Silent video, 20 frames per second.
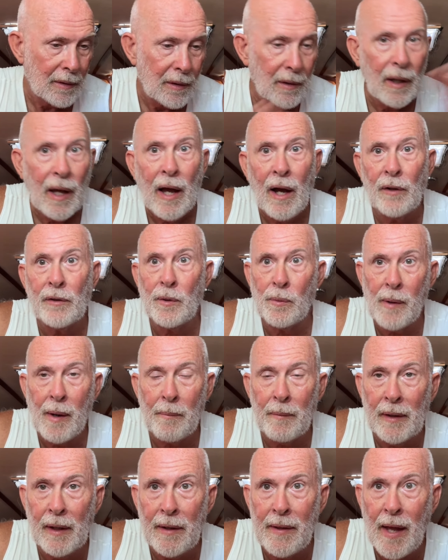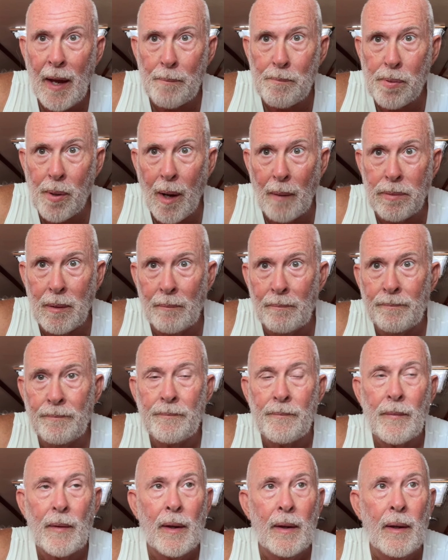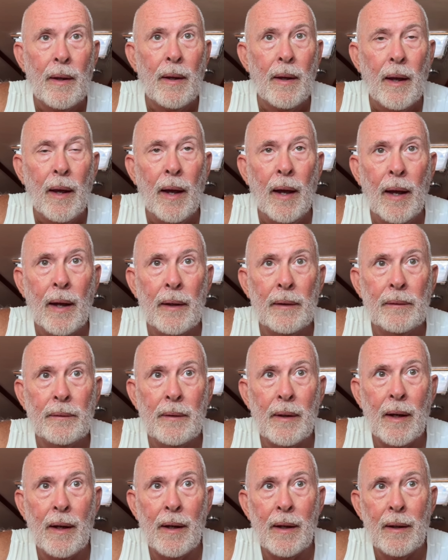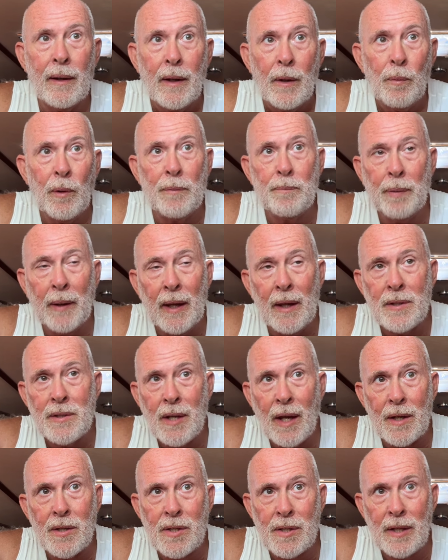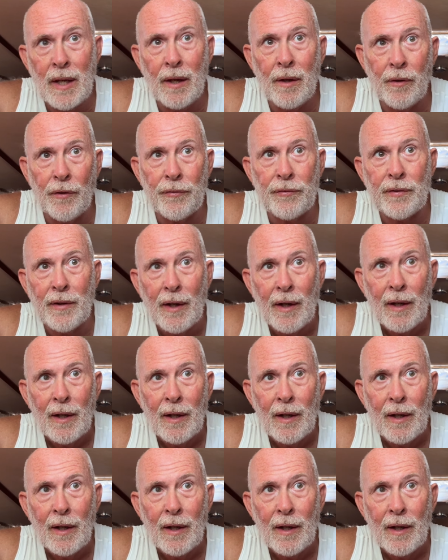how to remedy that problem. And with PSS seals,